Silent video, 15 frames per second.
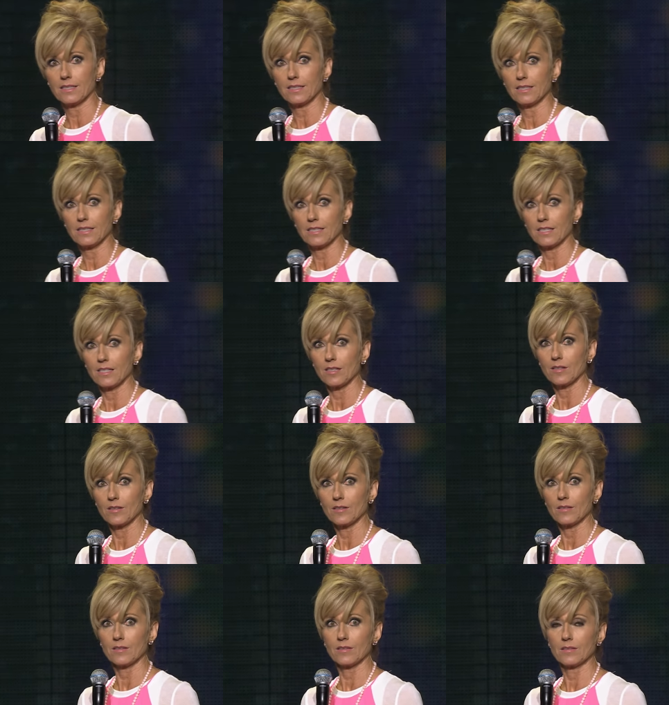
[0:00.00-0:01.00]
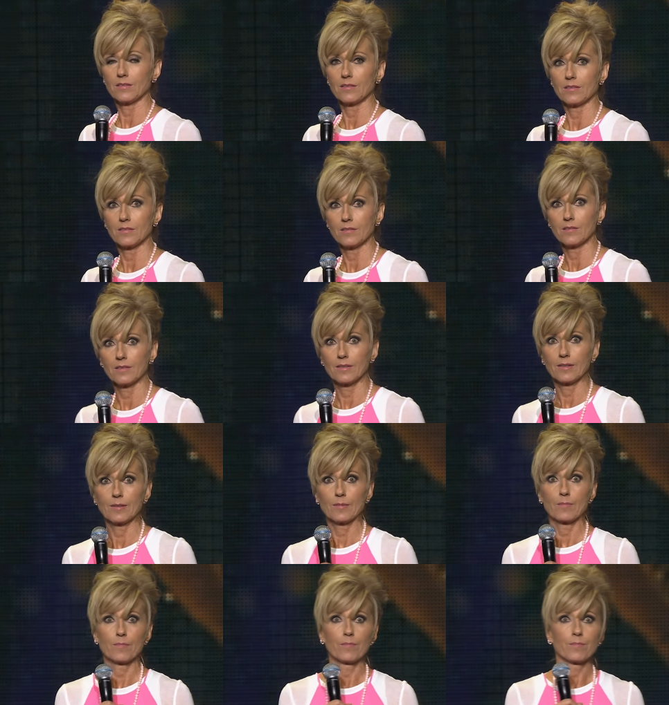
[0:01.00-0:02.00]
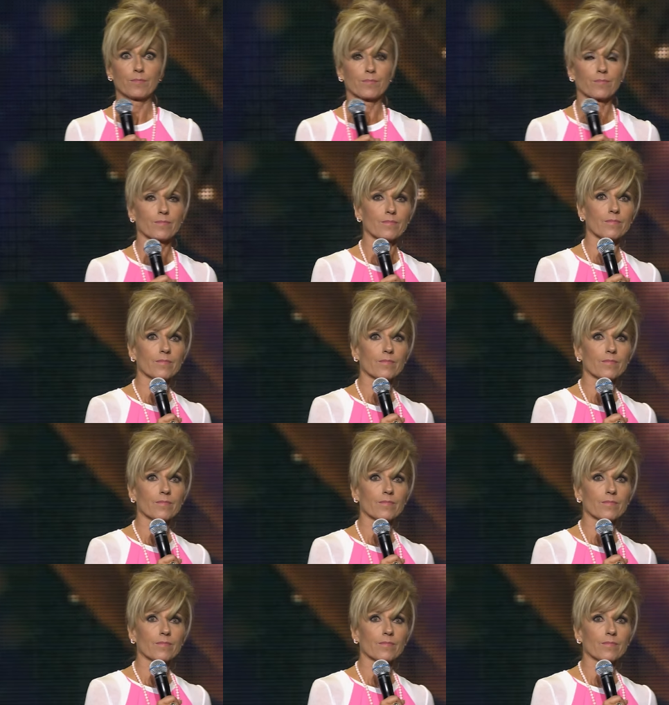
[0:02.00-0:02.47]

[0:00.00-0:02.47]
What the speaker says: Nobody speaks.